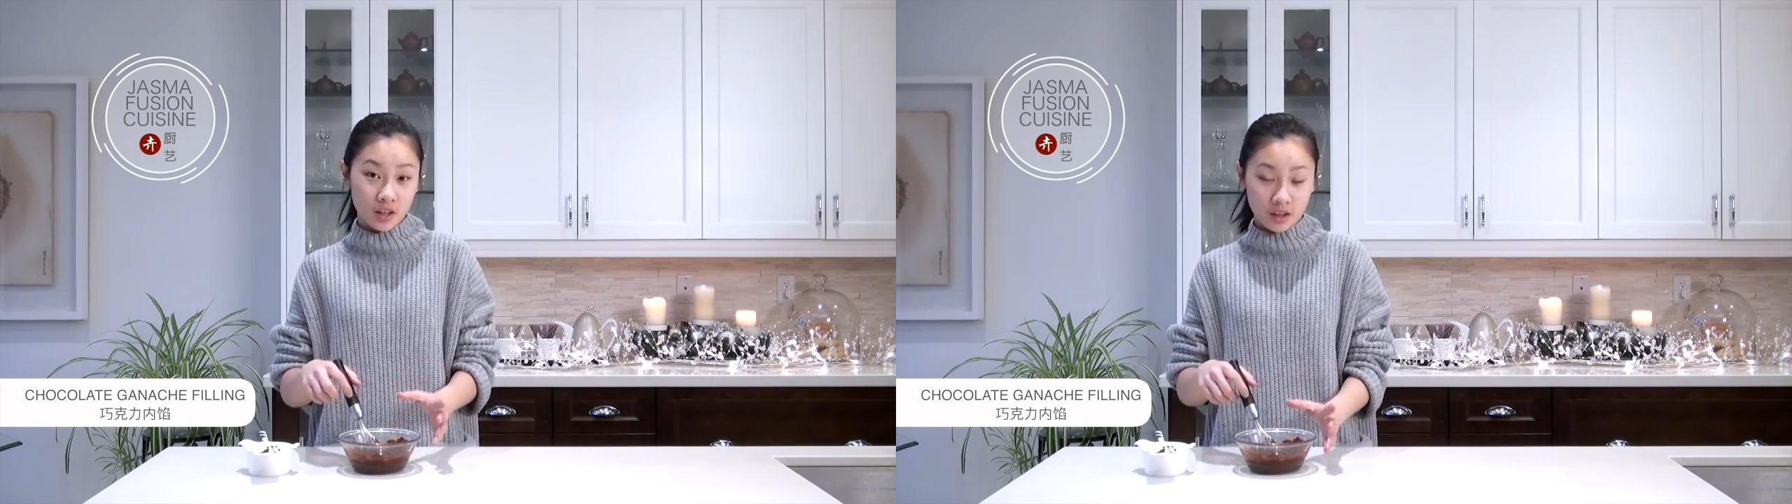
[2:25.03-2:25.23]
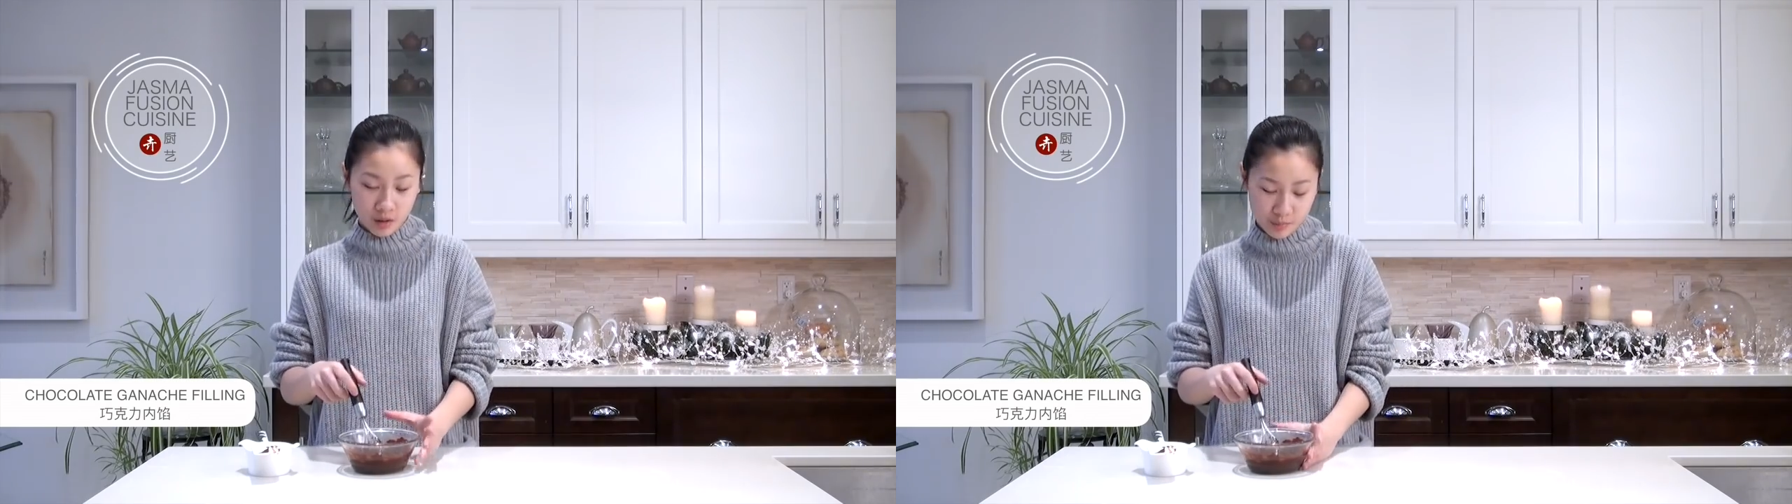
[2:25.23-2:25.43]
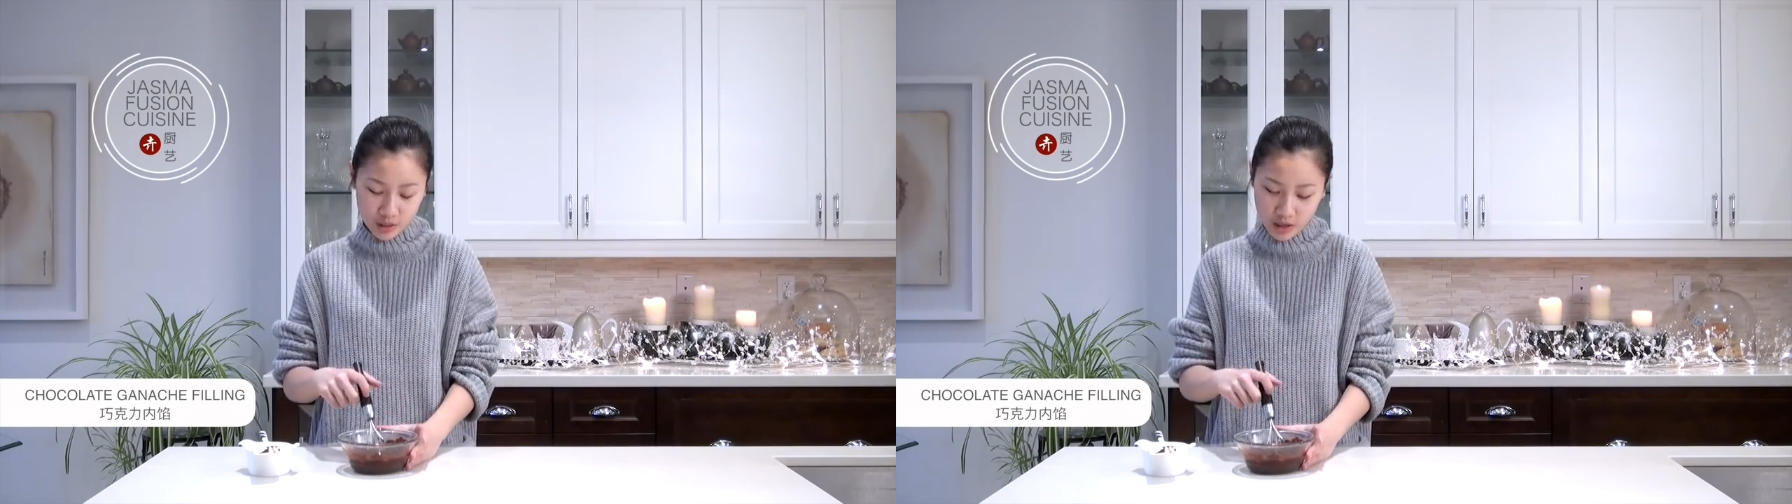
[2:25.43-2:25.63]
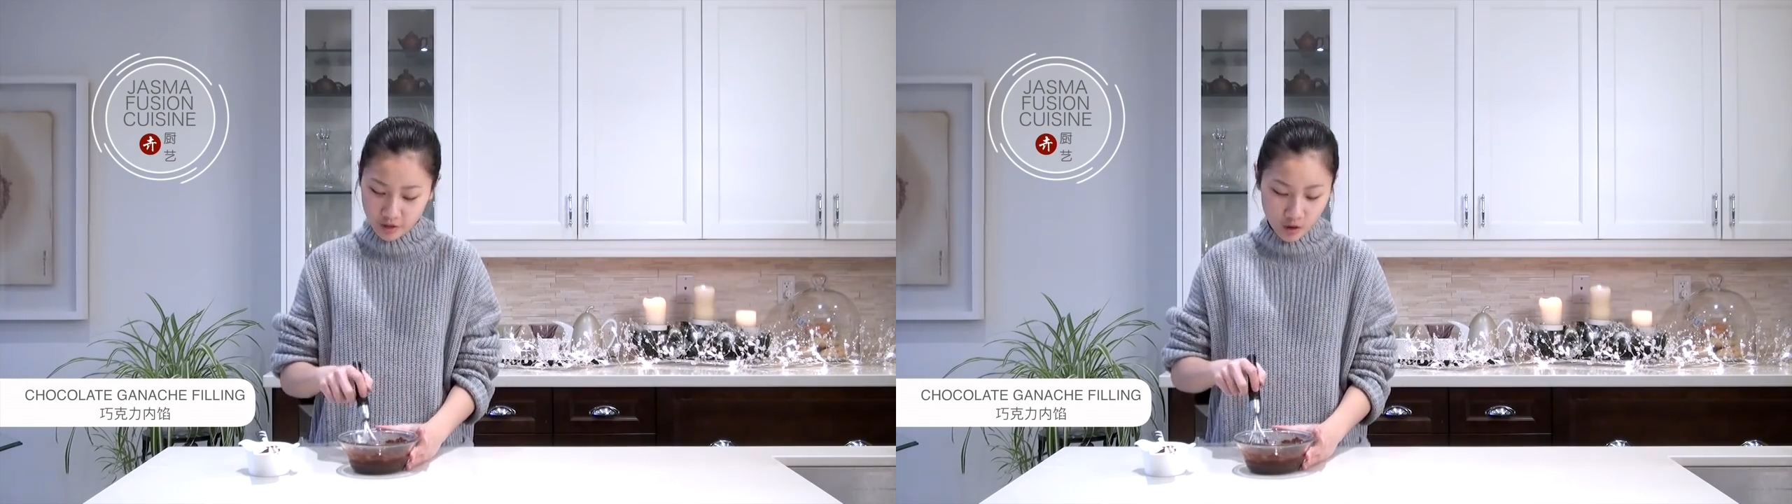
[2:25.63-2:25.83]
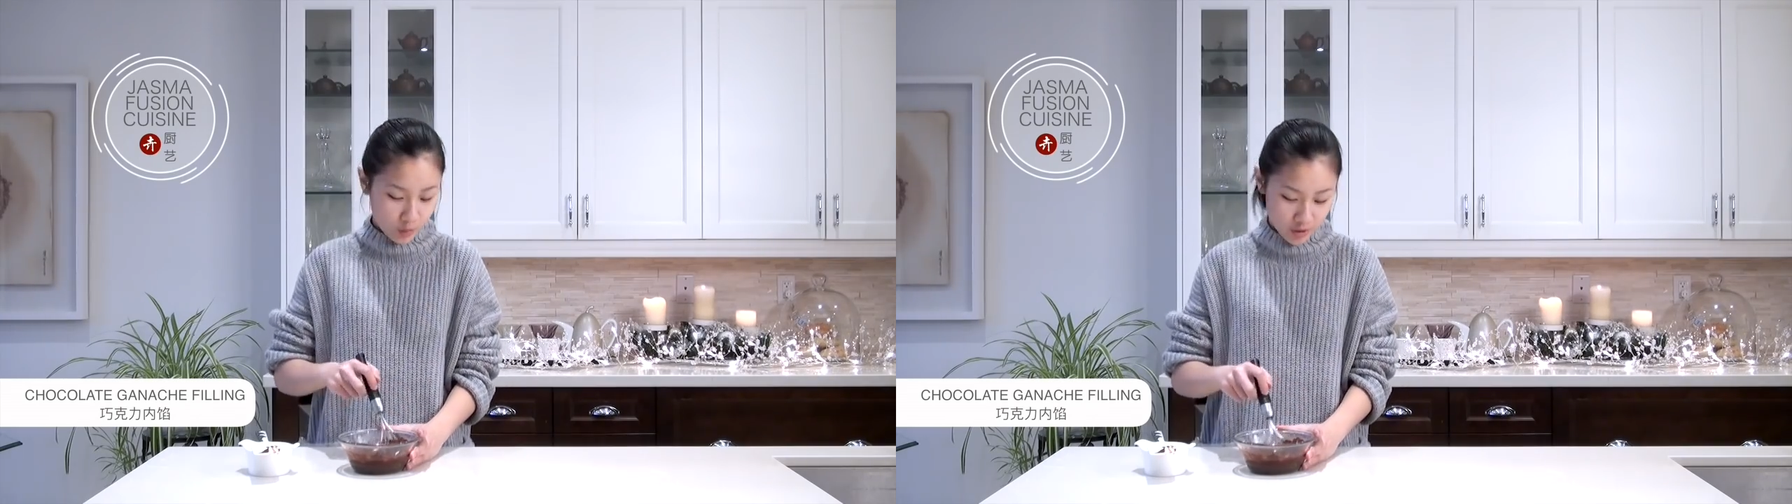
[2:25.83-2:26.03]
going to come
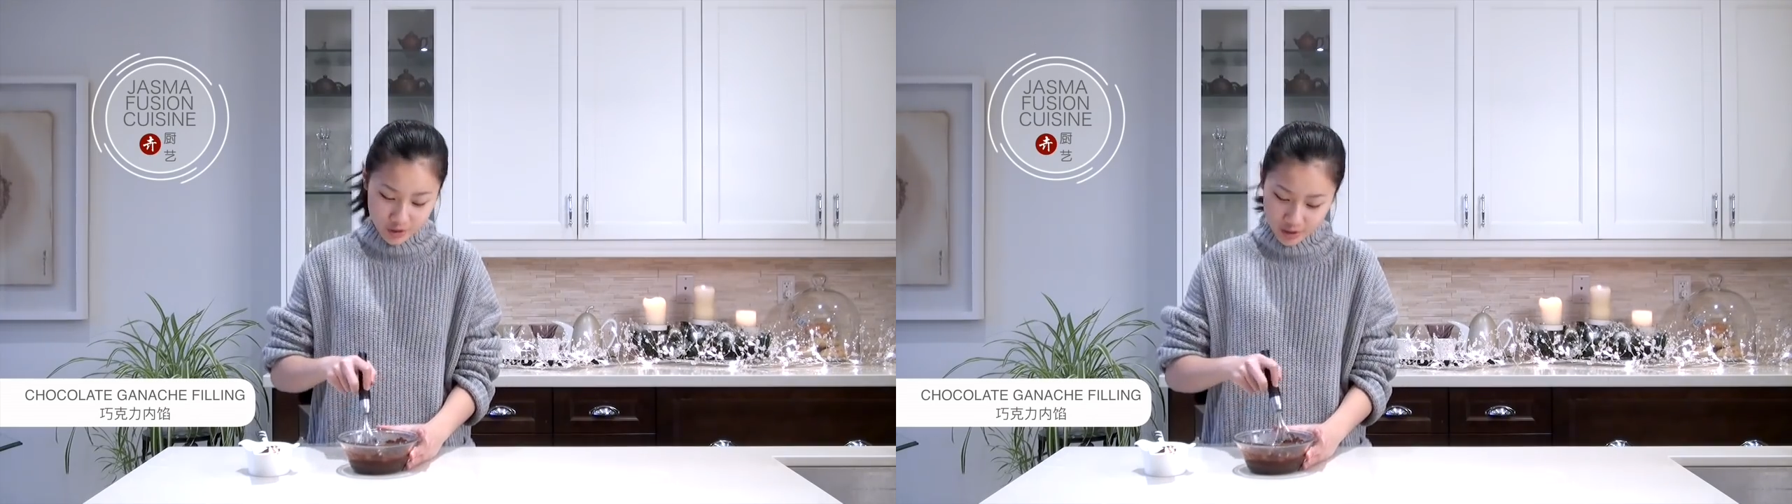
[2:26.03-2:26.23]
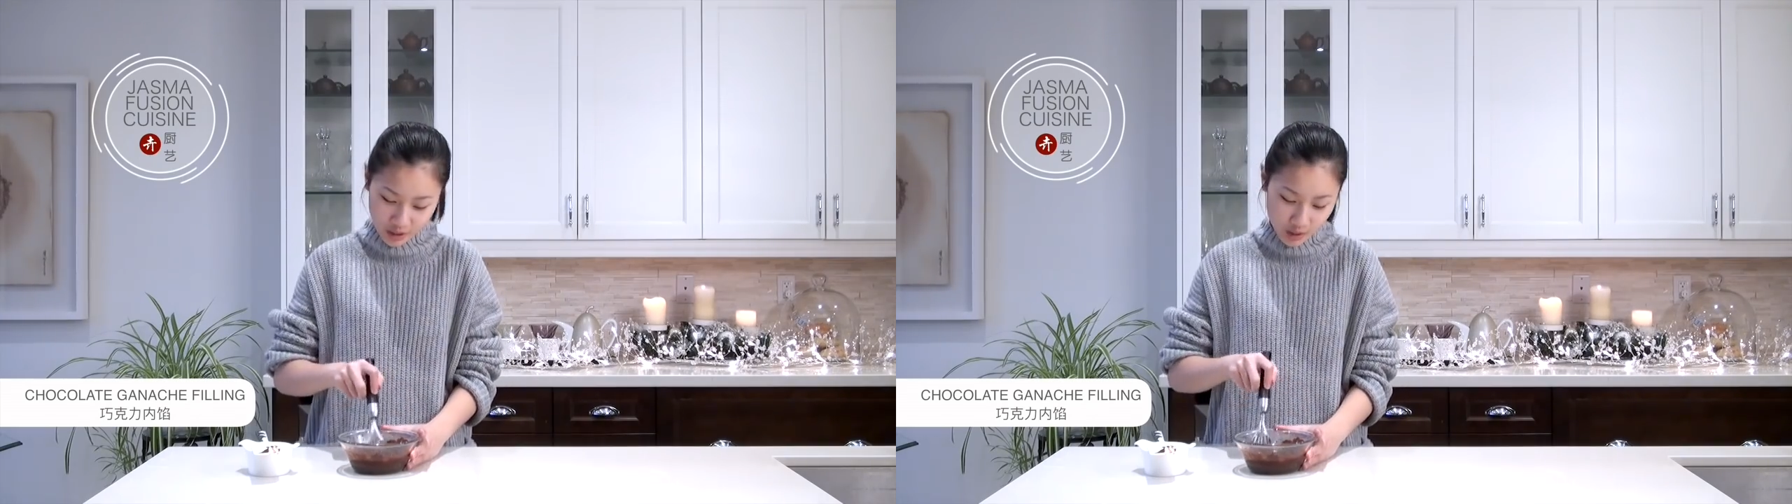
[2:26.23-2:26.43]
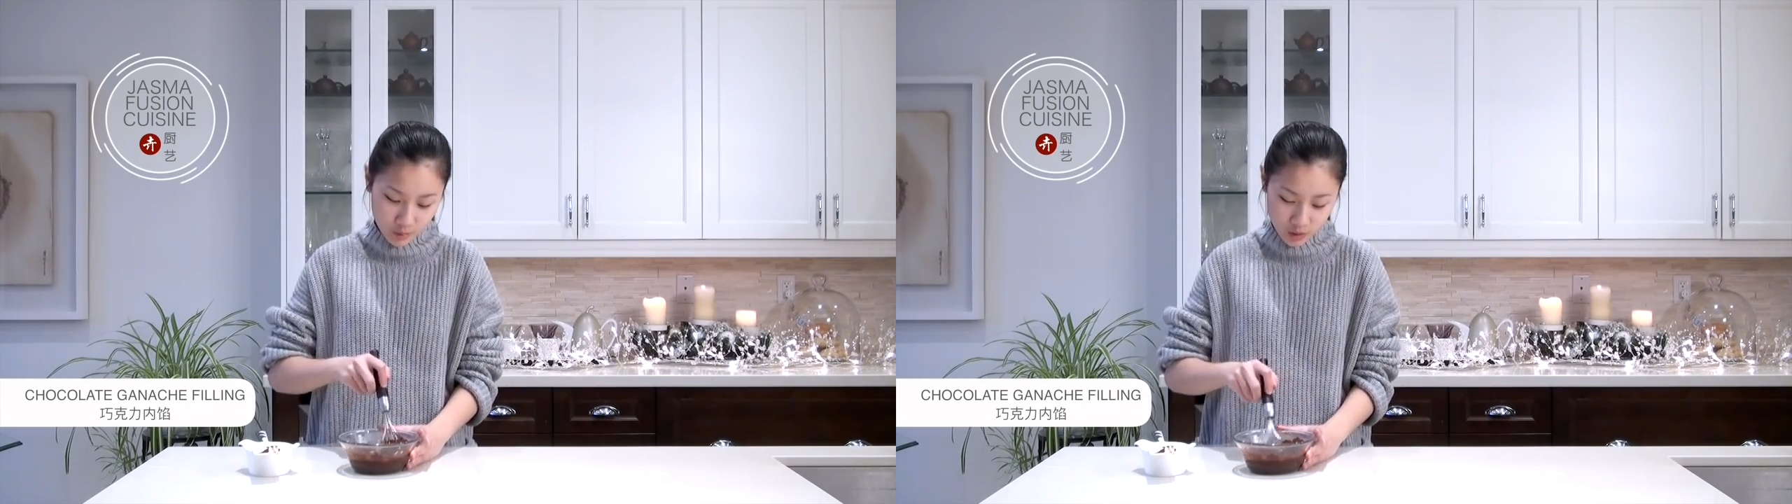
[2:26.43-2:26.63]
together, but just keep